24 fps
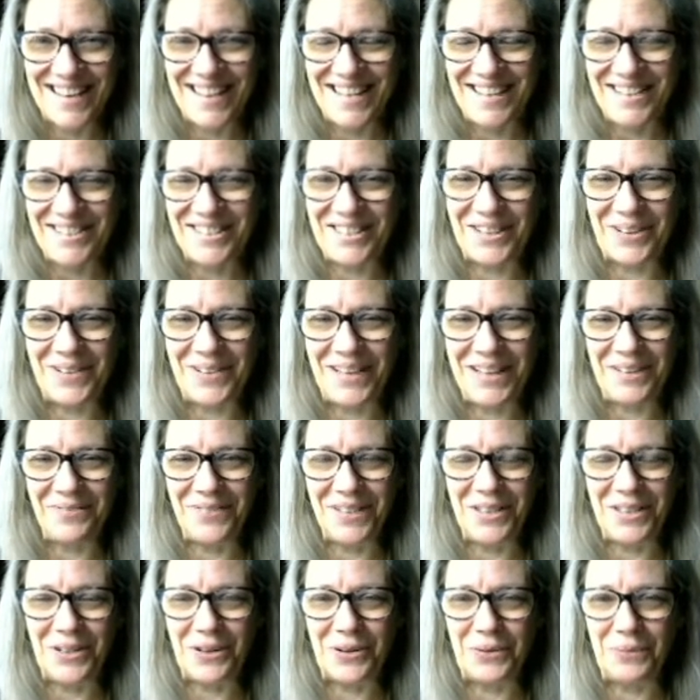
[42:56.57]
so
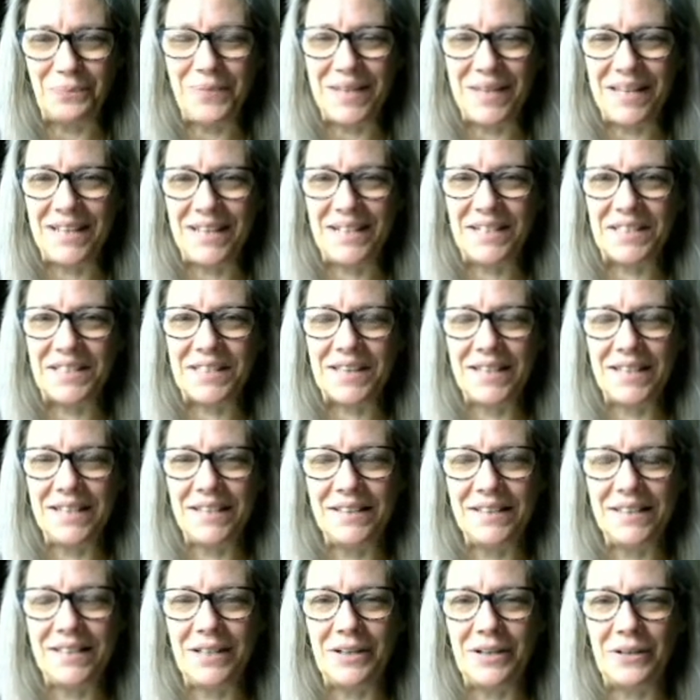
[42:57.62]
even though me sunny
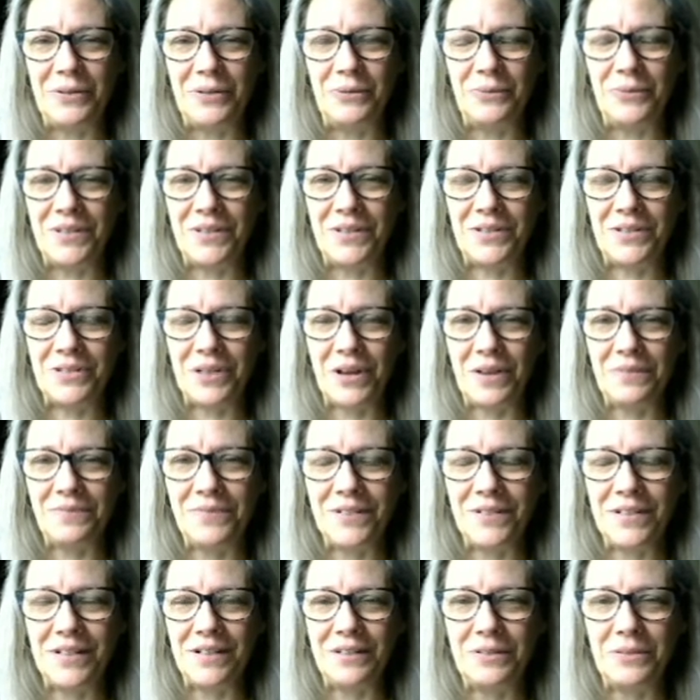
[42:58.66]
leo with
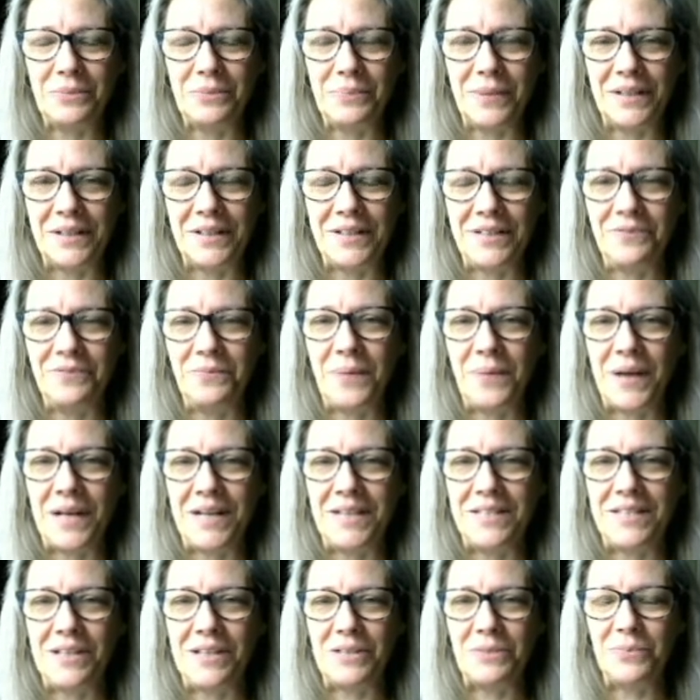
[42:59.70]
soft underbelly of
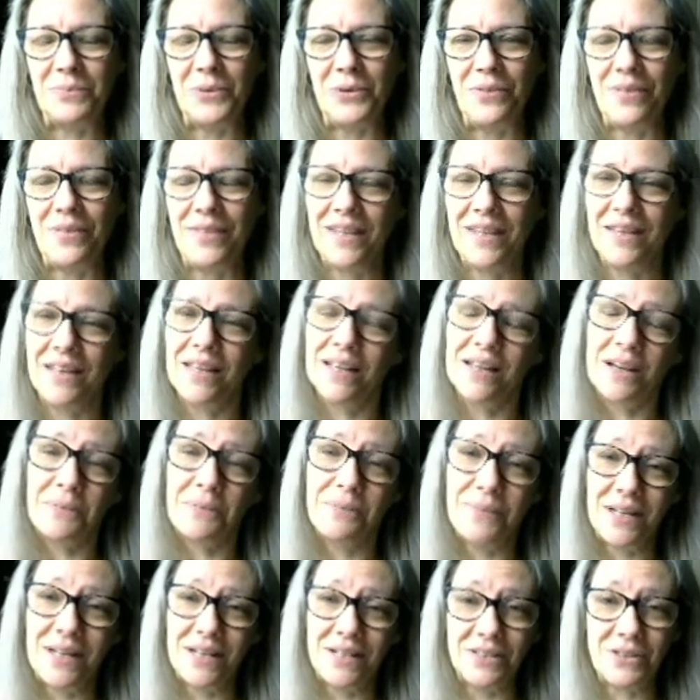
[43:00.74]
pisces moon thinking i'm
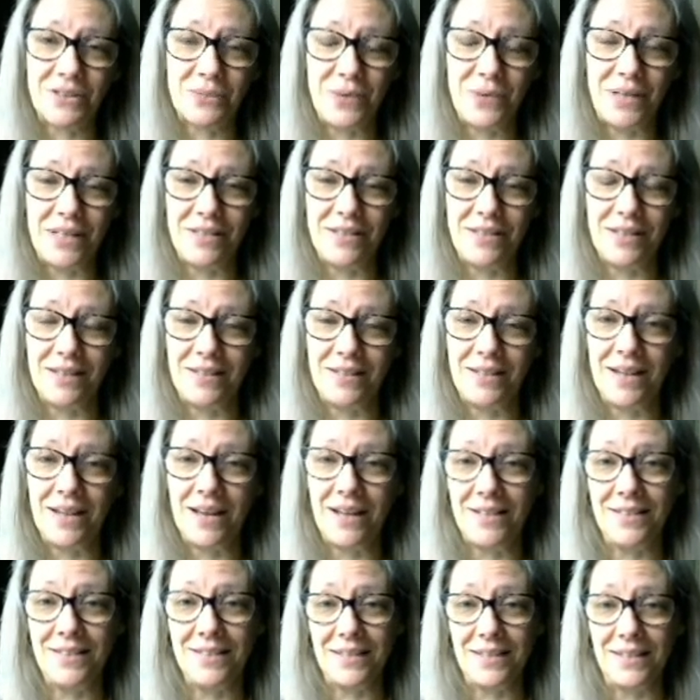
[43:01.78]
being sweet and
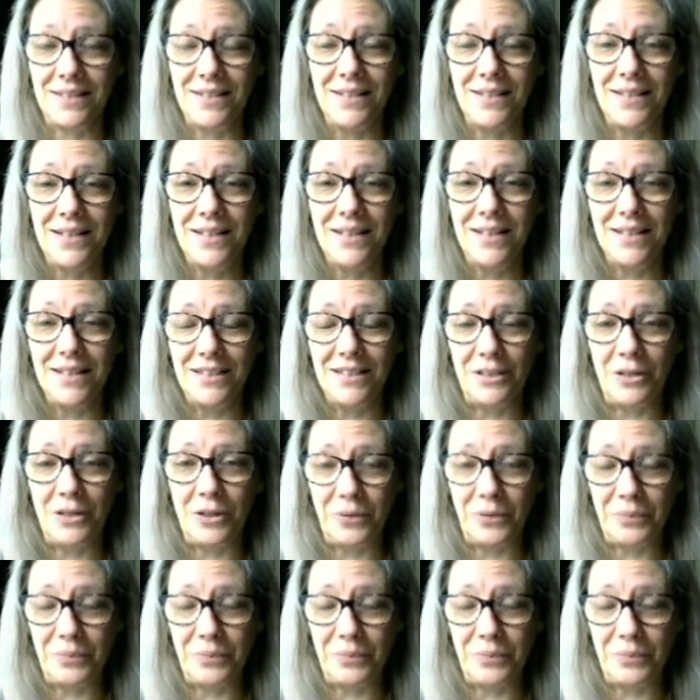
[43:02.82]
nice and you know